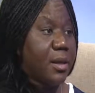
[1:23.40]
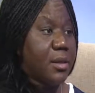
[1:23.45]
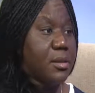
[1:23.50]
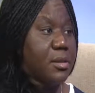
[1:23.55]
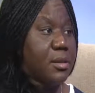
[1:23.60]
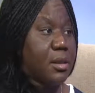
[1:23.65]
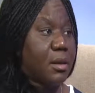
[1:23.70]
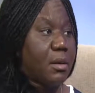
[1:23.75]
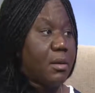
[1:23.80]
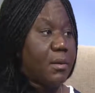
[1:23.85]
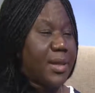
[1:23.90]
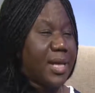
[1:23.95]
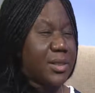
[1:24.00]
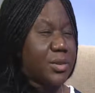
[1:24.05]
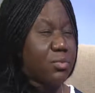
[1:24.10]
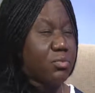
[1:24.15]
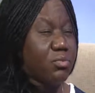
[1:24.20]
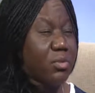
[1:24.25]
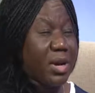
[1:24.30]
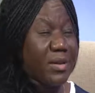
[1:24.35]
So
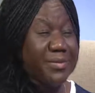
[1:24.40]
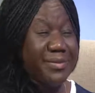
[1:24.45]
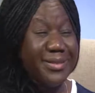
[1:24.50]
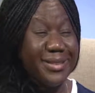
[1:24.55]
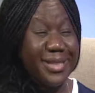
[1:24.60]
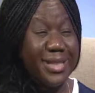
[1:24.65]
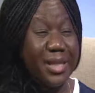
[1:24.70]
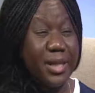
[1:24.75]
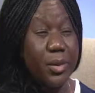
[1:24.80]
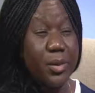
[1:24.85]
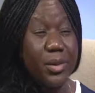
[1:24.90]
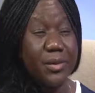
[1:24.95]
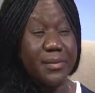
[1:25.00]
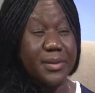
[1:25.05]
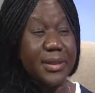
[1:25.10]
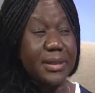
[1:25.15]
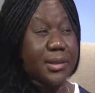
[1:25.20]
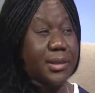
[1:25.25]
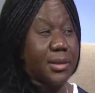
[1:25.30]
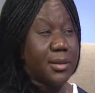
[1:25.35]
that's roughly
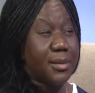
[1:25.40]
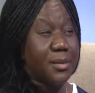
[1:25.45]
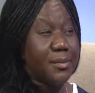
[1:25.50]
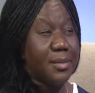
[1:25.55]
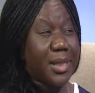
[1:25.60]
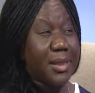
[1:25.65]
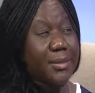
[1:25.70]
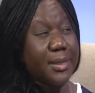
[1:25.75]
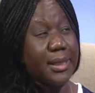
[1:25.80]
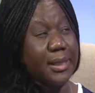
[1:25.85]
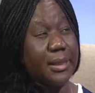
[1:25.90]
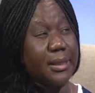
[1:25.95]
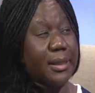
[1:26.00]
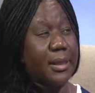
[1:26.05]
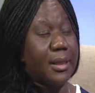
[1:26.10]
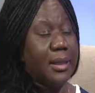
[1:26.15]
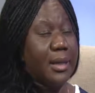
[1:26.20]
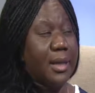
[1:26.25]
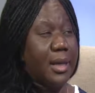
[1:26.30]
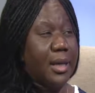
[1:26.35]
equivalent to maybe
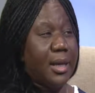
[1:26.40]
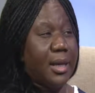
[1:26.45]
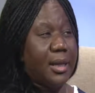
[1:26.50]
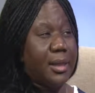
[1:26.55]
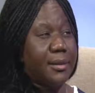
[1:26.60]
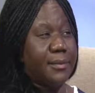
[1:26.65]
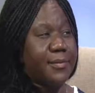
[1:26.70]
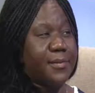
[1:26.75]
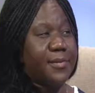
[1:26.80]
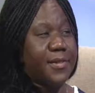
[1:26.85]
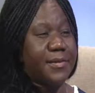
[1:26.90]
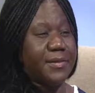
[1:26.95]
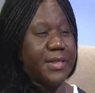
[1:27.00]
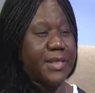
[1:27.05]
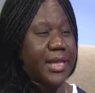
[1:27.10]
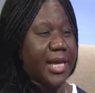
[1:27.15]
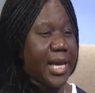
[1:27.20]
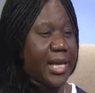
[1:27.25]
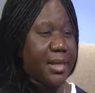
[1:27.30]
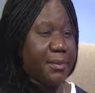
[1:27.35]
um,
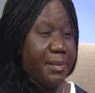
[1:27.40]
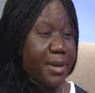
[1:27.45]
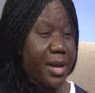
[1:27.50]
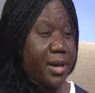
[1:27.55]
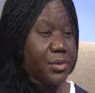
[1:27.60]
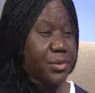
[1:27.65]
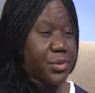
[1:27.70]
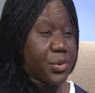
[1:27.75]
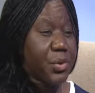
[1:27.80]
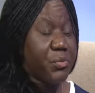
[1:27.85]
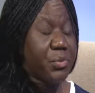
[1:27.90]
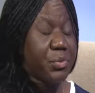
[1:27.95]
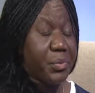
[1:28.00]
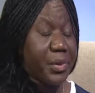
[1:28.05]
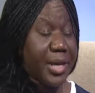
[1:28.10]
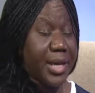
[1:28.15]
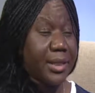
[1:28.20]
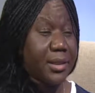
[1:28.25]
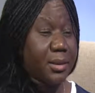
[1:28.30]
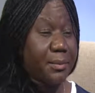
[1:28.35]
50 to 80 pounds
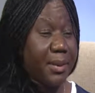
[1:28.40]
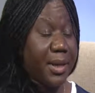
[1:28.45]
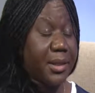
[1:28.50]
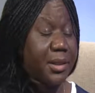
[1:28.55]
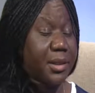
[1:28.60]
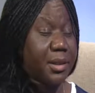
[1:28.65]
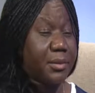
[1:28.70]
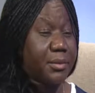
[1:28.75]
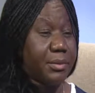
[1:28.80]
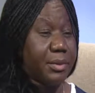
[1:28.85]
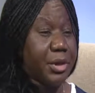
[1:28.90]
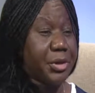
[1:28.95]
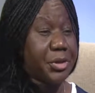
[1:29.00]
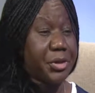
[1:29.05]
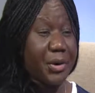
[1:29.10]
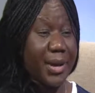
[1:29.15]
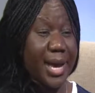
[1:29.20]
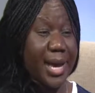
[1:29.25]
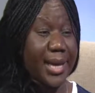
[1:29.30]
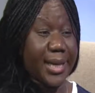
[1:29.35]
overweight, depending on, on
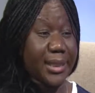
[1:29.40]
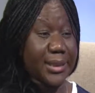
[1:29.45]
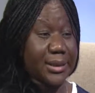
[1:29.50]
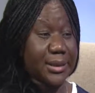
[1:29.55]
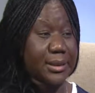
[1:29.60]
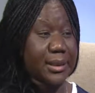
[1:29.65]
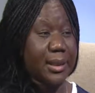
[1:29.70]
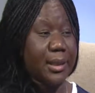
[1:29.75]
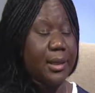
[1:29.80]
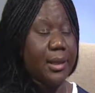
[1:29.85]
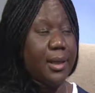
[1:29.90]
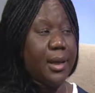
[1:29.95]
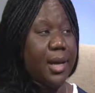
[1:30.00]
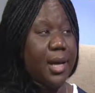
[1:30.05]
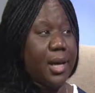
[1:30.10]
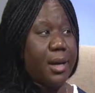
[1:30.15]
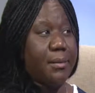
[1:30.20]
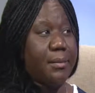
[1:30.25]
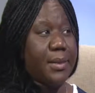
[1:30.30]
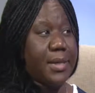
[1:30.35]
your height.
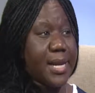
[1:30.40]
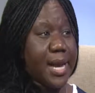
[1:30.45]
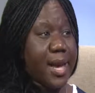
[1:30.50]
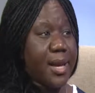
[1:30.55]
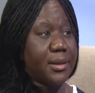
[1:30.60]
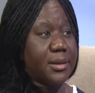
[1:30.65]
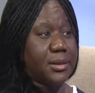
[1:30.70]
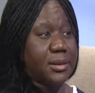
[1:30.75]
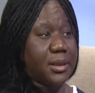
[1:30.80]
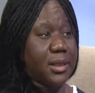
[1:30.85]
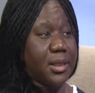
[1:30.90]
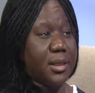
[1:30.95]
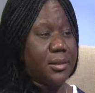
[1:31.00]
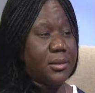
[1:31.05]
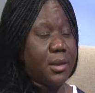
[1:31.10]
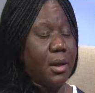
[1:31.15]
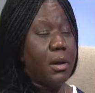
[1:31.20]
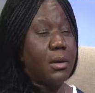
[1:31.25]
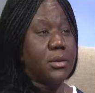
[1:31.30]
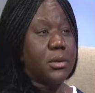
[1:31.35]
Um, next
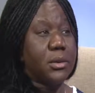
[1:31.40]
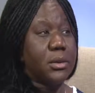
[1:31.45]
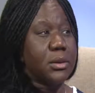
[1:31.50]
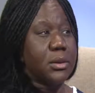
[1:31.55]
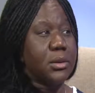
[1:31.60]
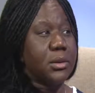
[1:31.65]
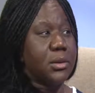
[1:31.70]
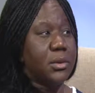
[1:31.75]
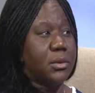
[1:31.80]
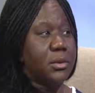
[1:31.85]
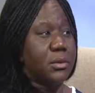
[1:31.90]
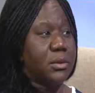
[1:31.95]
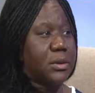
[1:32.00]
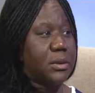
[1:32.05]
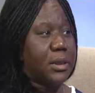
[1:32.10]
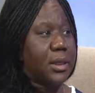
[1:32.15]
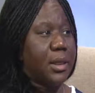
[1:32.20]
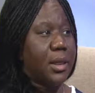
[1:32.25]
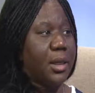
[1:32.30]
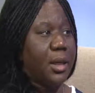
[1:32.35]
is also
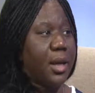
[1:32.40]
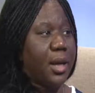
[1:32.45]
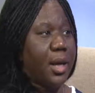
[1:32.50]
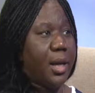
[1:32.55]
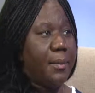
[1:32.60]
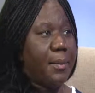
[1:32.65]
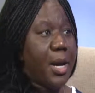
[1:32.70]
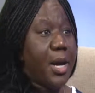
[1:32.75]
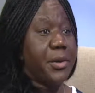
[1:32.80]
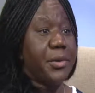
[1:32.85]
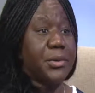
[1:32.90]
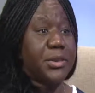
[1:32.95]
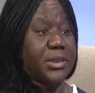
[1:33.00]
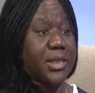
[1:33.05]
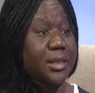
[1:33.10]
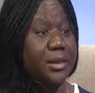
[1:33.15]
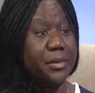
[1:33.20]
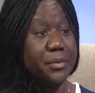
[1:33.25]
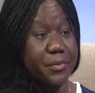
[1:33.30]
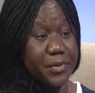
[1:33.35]
includes um,
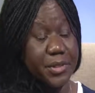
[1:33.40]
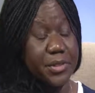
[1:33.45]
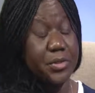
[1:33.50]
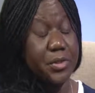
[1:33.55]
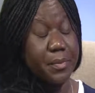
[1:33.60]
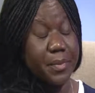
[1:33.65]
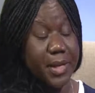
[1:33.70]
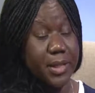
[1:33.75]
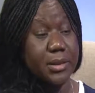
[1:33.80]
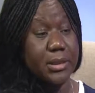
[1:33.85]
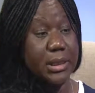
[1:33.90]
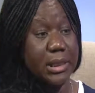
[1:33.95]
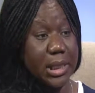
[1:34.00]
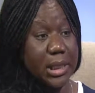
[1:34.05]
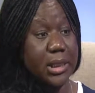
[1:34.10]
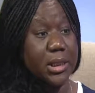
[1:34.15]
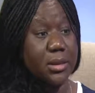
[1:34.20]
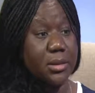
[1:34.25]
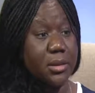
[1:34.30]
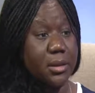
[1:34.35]
understanding the risks you're about to
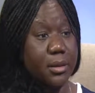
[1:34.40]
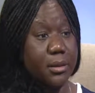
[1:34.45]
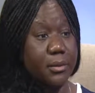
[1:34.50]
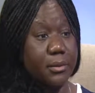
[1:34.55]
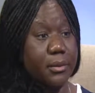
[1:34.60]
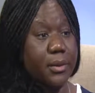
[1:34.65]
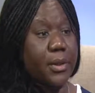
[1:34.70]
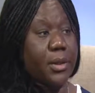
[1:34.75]
get into.